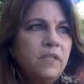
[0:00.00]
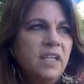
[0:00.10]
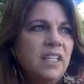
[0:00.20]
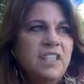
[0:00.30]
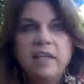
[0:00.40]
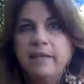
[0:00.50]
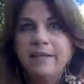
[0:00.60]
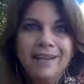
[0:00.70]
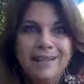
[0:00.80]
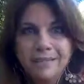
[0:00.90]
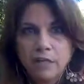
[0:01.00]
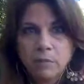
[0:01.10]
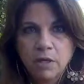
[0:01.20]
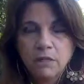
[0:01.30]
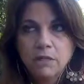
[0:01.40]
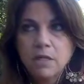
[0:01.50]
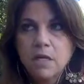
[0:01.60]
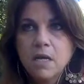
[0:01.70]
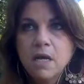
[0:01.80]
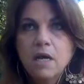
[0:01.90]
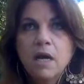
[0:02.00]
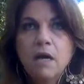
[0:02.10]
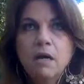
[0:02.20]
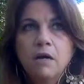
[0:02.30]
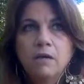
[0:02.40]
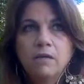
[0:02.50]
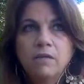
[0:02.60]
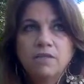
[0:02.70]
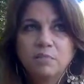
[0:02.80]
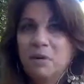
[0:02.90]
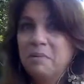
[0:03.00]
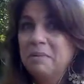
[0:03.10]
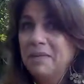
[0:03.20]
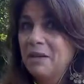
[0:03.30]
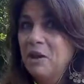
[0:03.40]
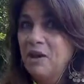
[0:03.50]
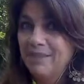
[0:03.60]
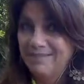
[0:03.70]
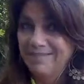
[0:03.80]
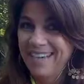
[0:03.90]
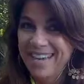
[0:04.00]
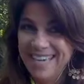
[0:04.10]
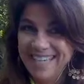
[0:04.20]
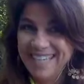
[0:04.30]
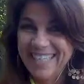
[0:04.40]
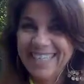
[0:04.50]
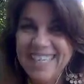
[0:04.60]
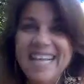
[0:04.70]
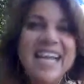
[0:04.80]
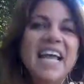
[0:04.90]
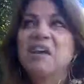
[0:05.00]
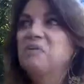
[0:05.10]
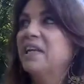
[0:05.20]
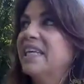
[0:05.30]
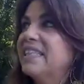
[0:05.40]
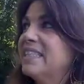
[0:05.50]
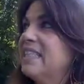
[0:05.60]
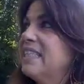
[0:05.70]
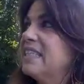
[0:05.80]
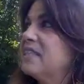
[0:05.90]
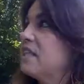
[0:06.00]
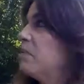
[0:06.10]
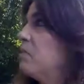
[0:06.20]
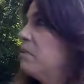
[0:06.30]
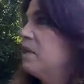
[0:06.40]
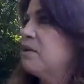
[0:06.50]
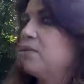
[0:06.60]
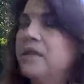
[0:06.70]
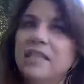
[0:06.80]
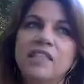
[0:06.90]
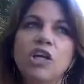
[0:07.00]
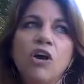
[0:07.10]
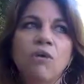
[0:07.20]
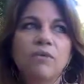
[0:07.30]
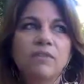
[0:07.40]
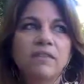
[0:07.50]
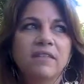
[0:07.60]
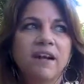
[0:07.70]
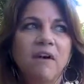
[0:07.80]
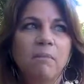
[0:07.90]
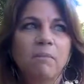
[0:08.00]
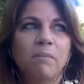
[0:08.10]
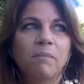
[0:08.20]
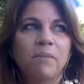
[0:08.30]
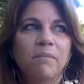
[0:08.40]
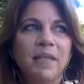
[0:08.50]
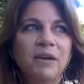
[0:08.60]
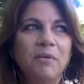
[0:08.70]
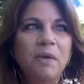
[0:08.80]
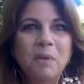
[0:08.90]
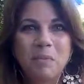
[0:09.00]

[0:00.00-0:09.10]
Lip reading: let's say in the last 9 months, it's probably a lot. And what I see is that women really they don't really